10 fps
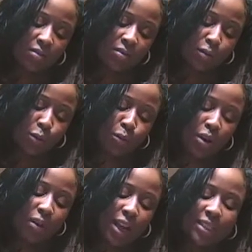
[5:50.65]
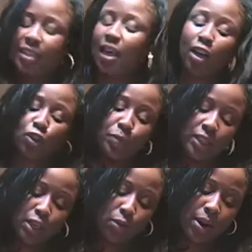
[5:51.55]
ooh, okay, it says
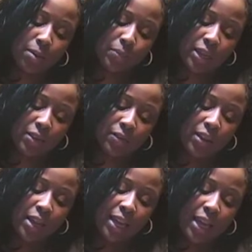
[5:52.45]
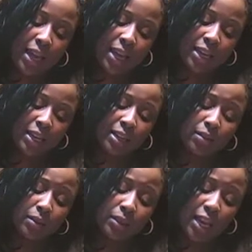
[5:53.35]
100% ground beef, and it
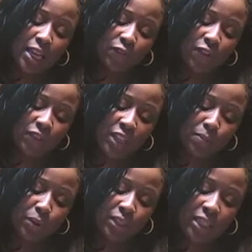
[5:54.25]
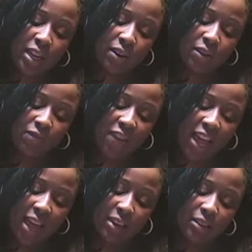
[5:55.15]
contains 15%
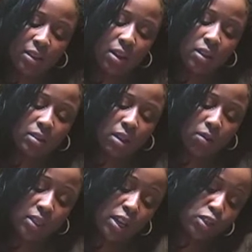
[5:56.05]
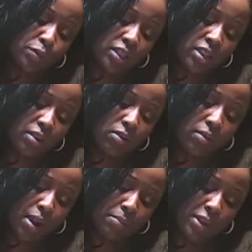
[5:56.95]
fat. So it's 100%
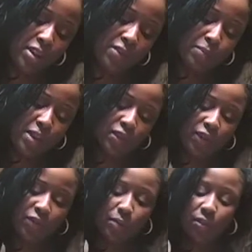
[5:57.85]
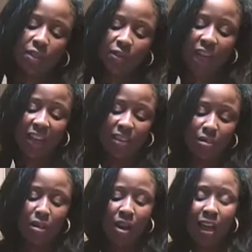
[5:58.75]
ground beef, but it's 15% fat.
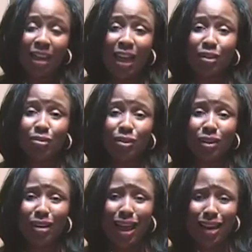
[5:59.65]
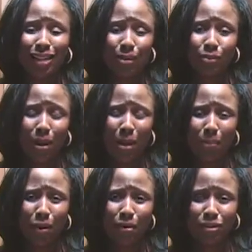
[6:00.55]
So like usually a lot of times when I buy
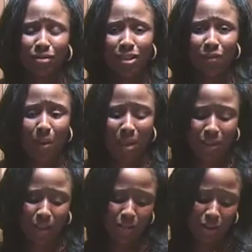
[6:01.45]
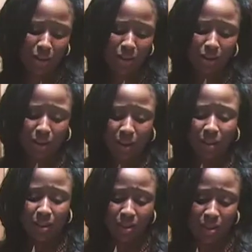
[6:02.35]
burgers and stuff, I buy 70-30.
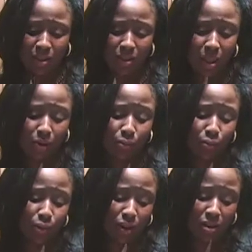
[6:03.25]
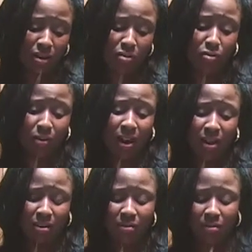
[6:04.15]
This is like really
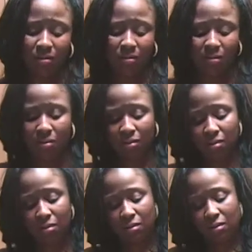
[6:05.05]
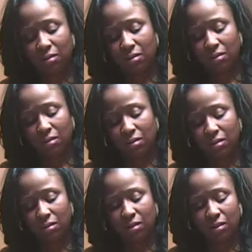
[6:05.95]
great.
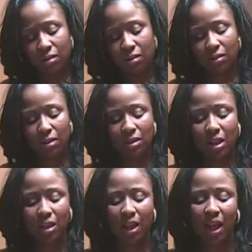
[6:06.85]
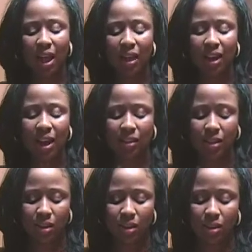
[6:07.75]
It's like a high
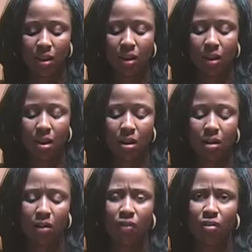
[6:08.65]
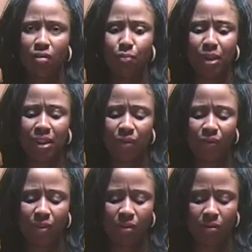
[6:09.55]
content of beef
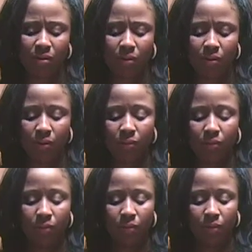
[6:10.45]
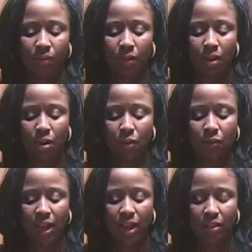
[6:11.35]
and no
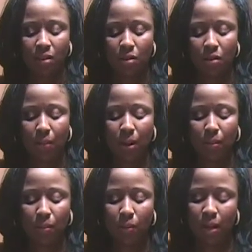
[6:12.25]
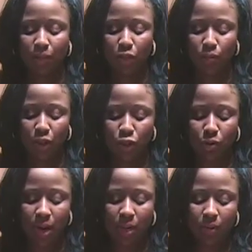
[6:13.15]
fat. So I probably won't have to do much
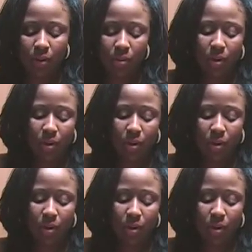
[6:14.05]
draining with